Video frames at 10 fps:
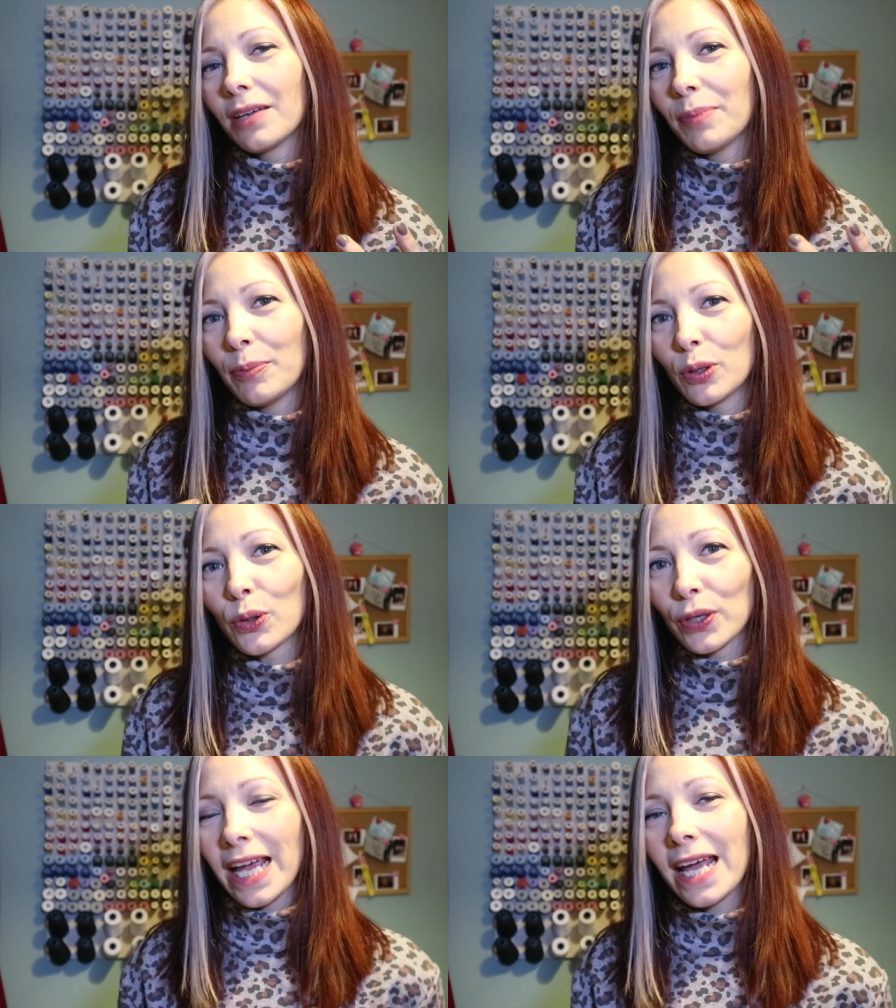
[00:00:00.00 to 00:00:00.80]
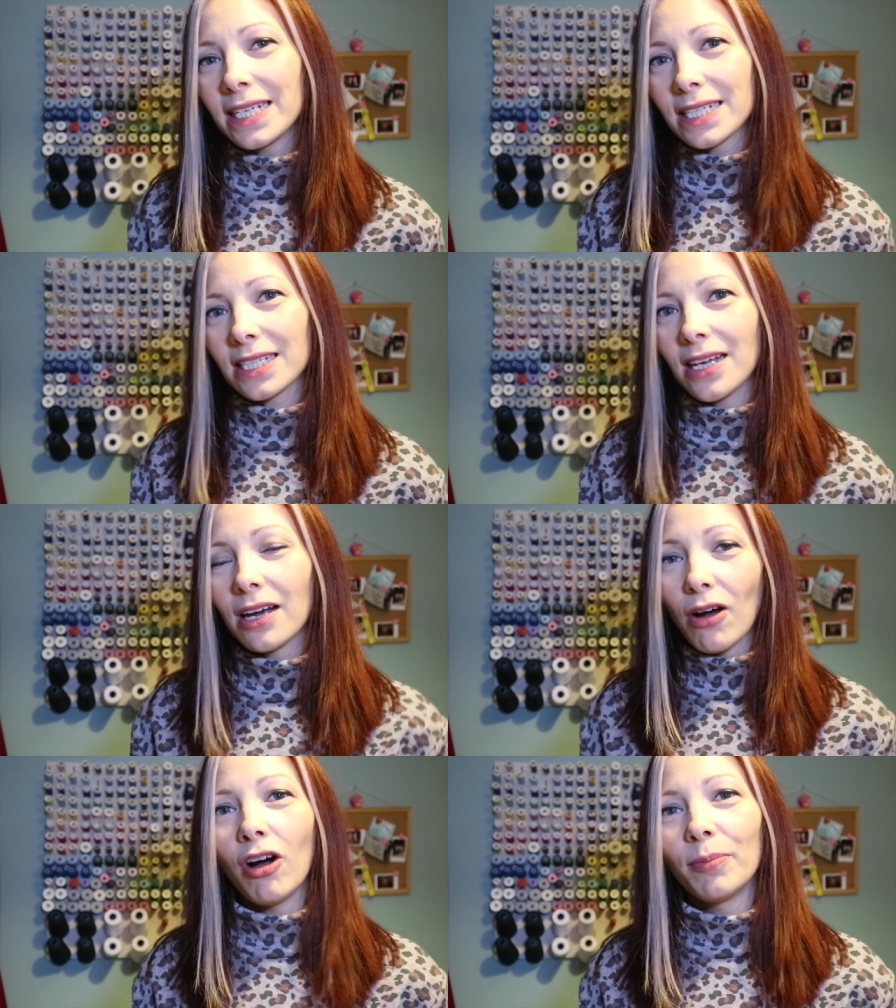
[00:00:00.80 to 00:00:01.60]
people create
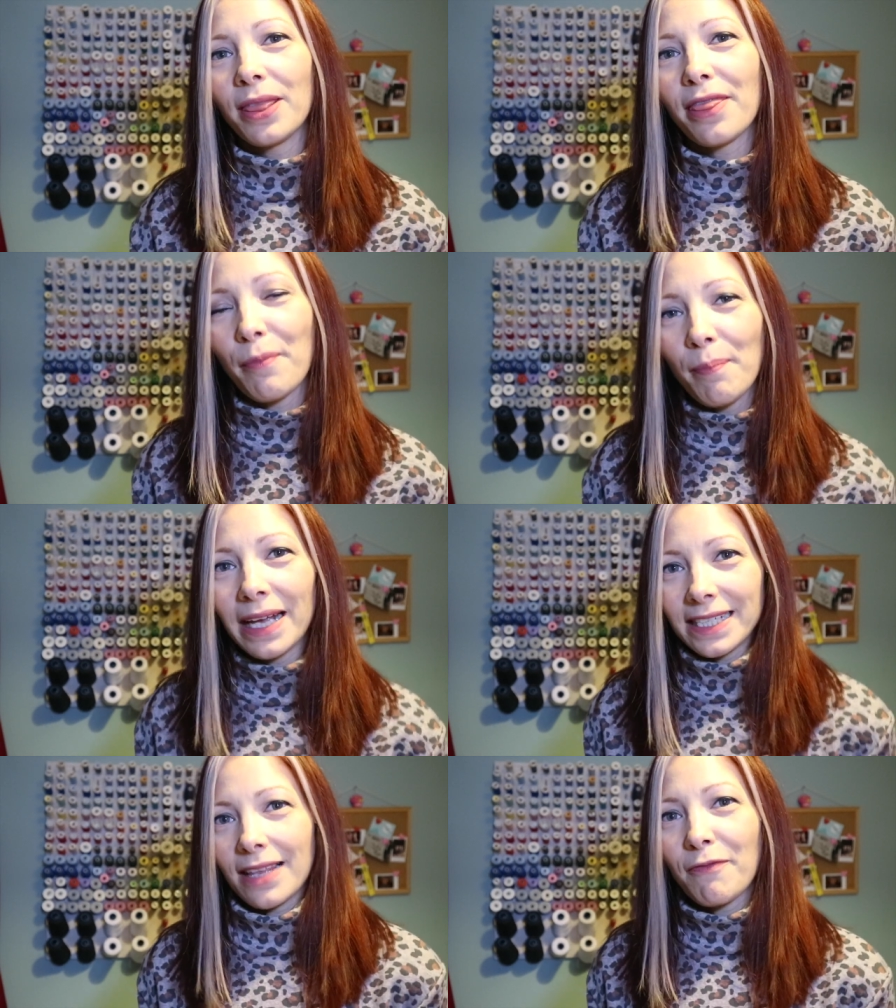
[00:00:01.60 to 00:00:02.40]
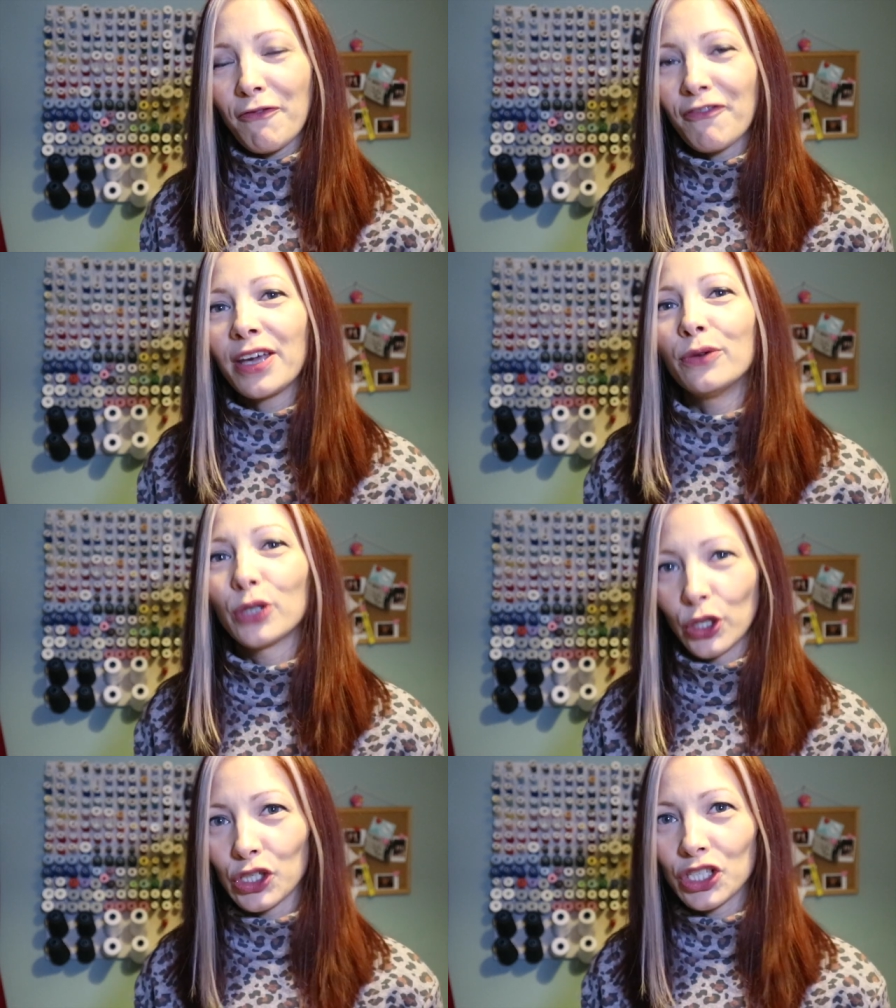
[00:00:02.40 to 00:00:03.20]
a garment that makes them feel
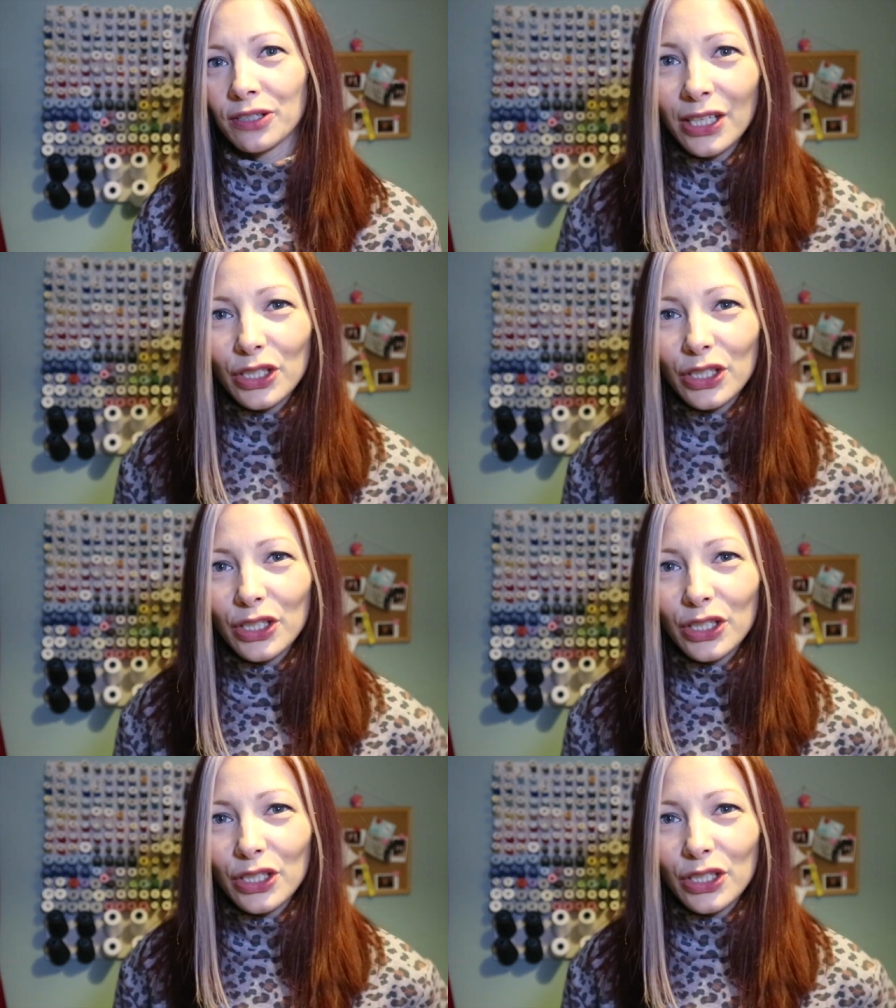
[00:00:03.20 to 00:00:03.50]
good.